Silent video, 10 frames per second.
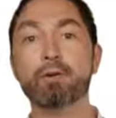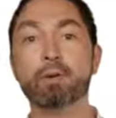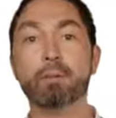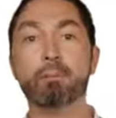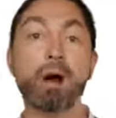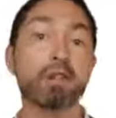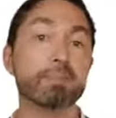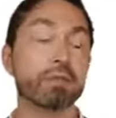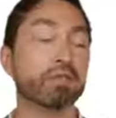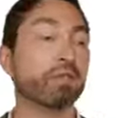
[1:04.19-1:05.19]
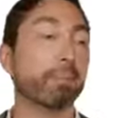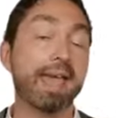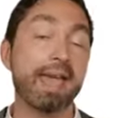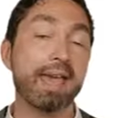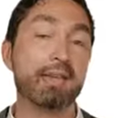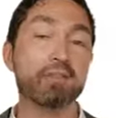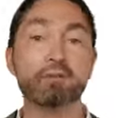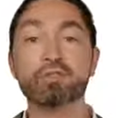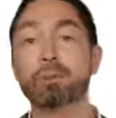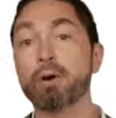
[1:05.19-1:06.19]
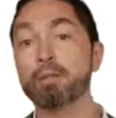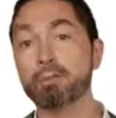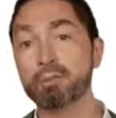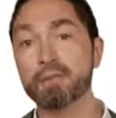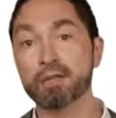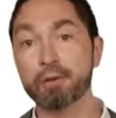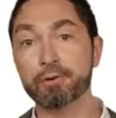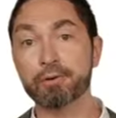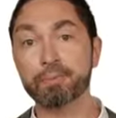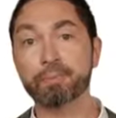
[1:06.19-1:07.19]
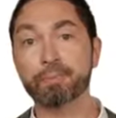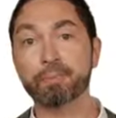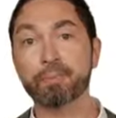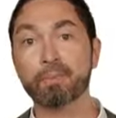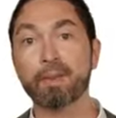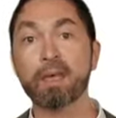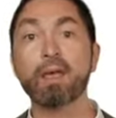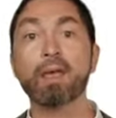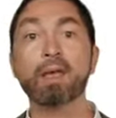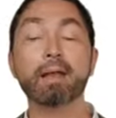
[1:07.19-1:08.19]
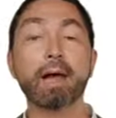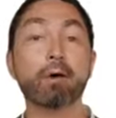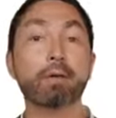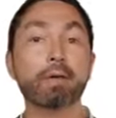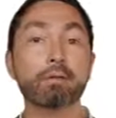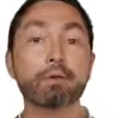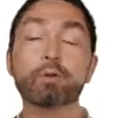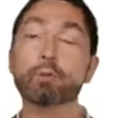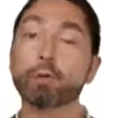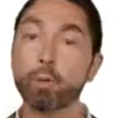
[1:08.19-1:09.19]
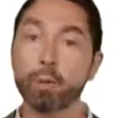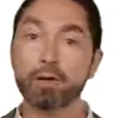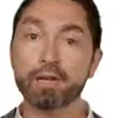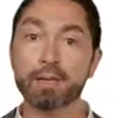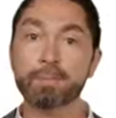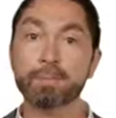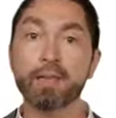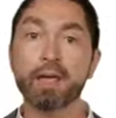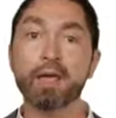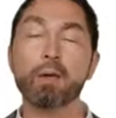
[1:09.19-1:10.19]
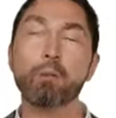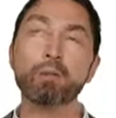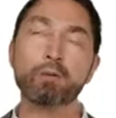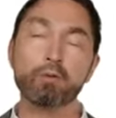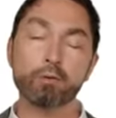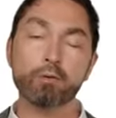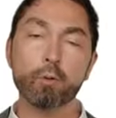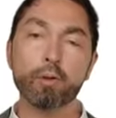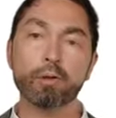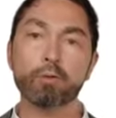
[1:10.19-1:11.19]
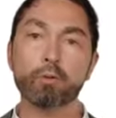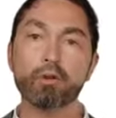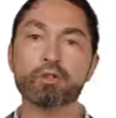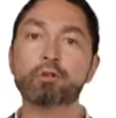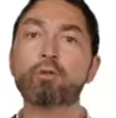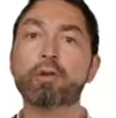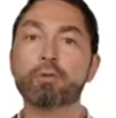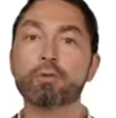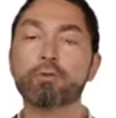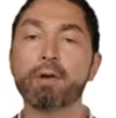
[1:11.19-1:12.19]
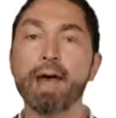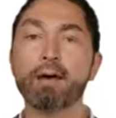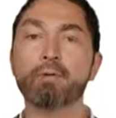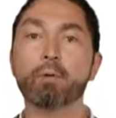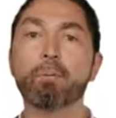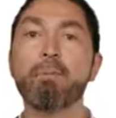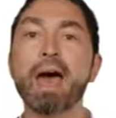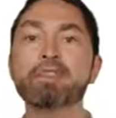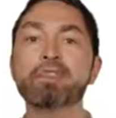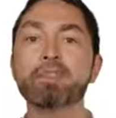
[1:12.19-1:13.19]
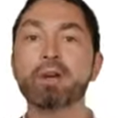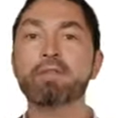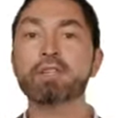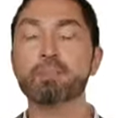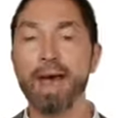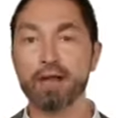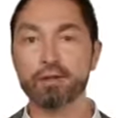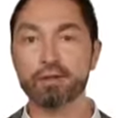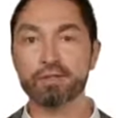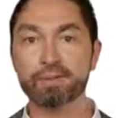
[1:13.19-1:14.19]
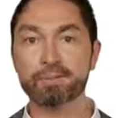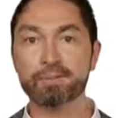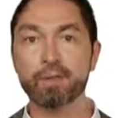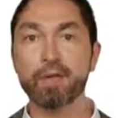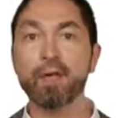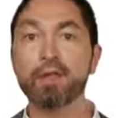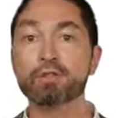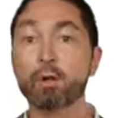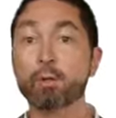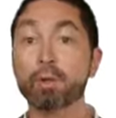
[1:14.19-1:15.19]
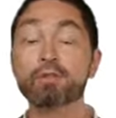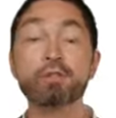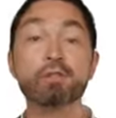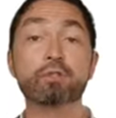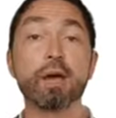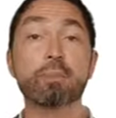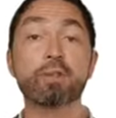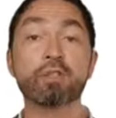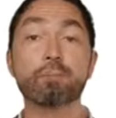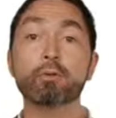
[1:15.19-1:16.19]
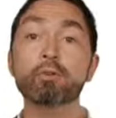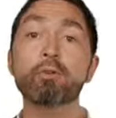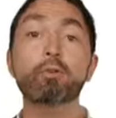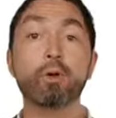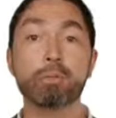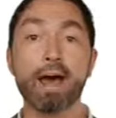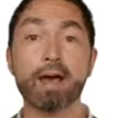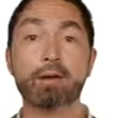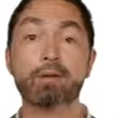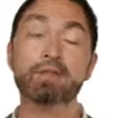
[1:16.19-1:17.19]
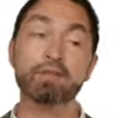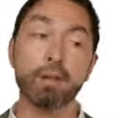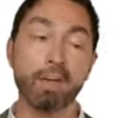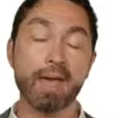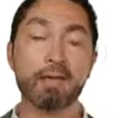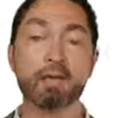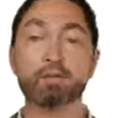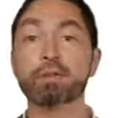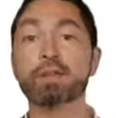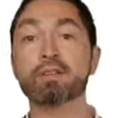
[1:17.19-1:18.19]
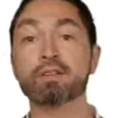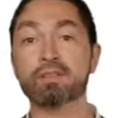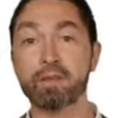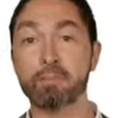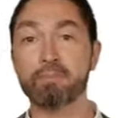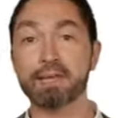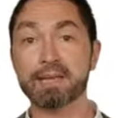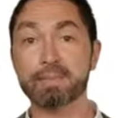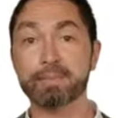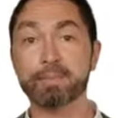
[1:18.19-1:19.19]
from possibly some A to some other B node. Now, if you're doing a query, when you're doing a query, of course, you're looking through the graph for matches of these patterns. So we've just described a simple two-node pattern, some A that's related to some B.